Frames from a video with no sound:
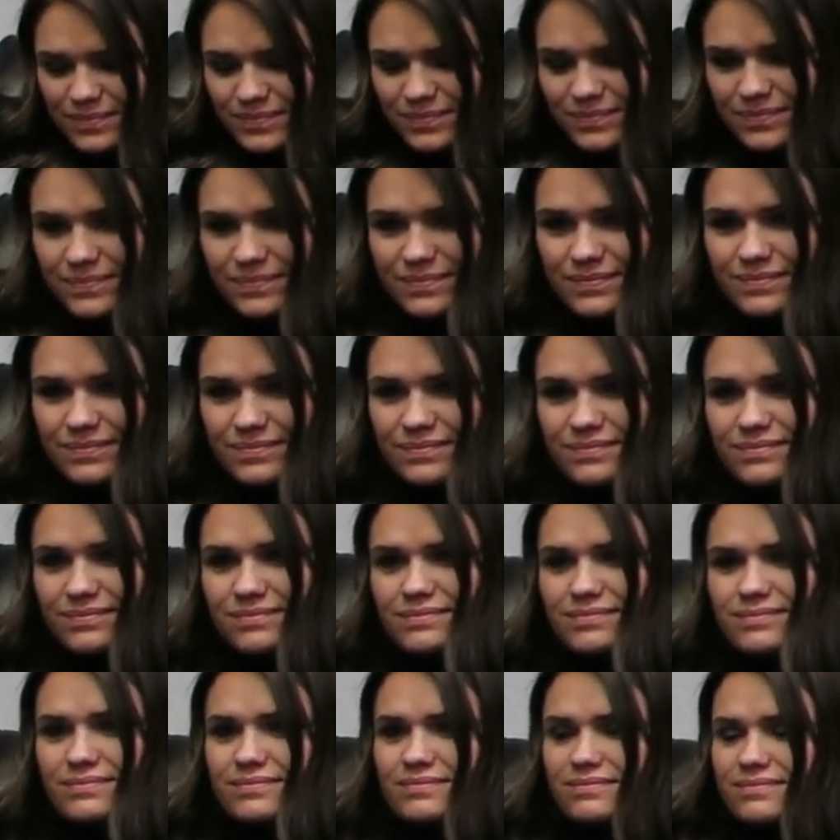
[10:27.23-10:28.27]

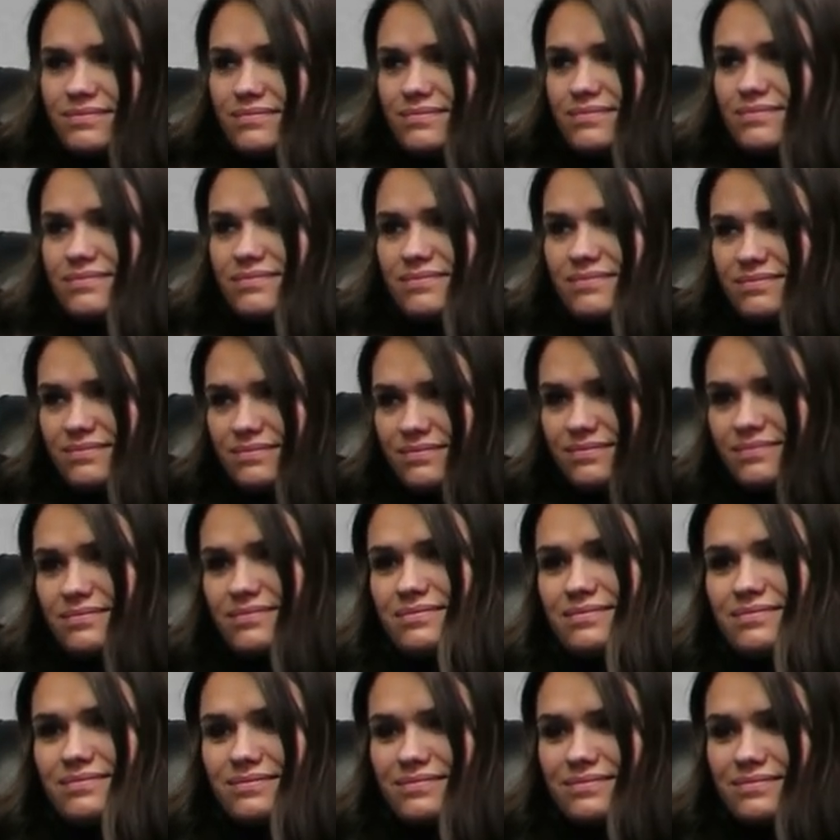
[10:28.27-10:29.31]

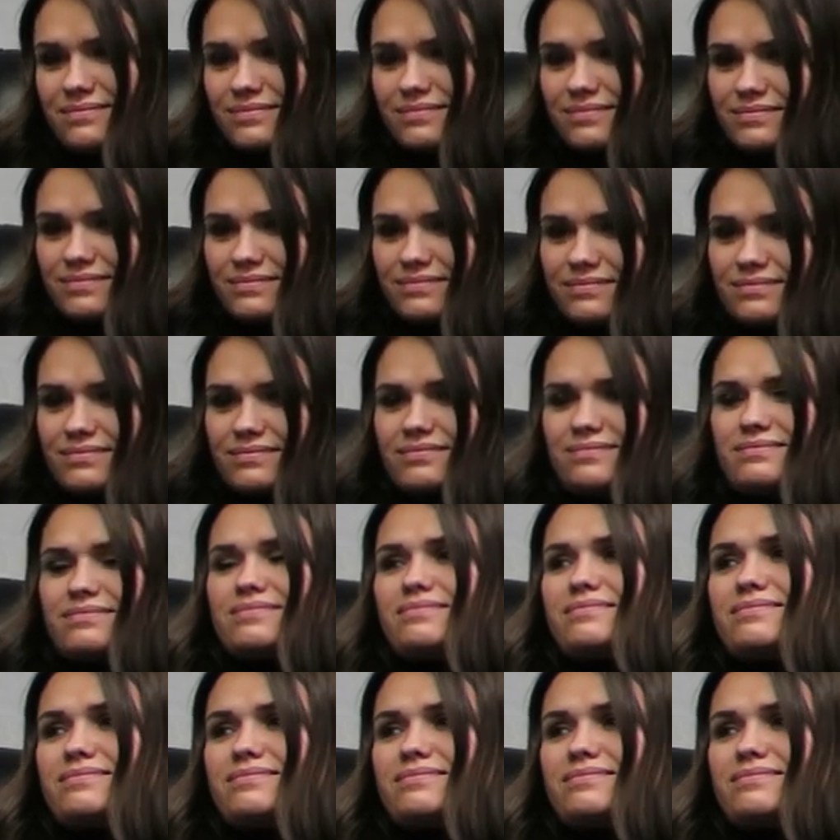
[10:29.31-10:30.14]
(not speaking)